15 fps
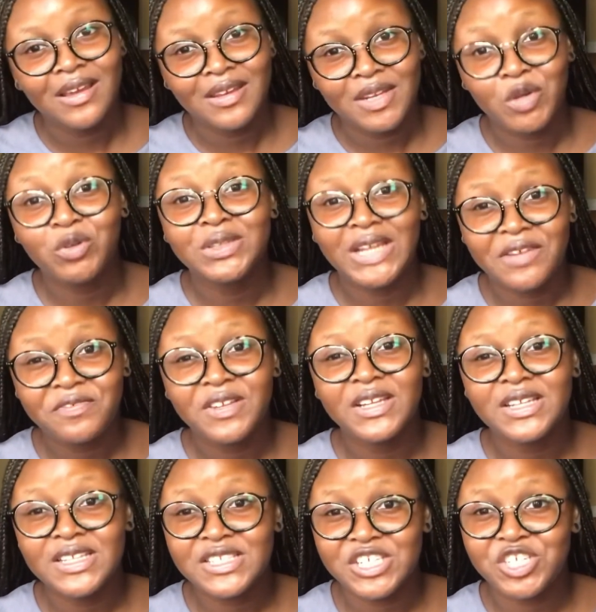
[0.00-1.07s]
they will
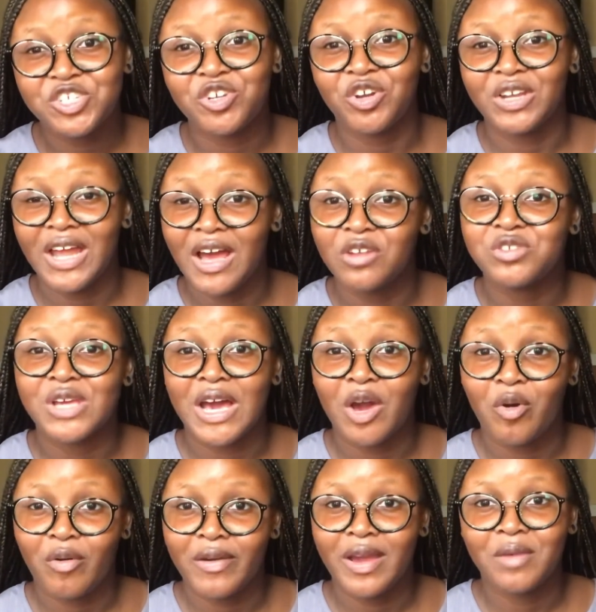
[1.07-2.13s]
definitely teach you on how to
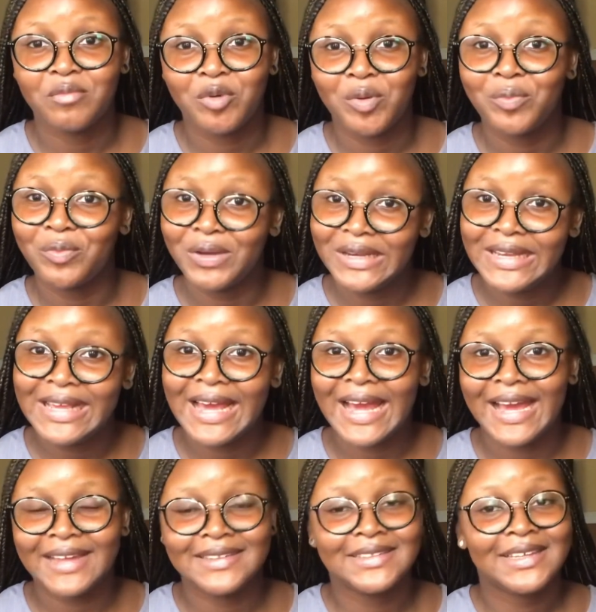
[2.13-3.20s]
acquire more money.
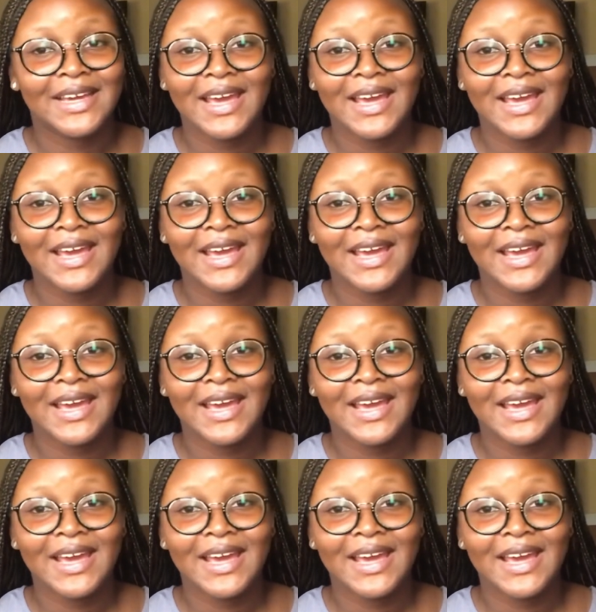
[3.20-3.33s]
And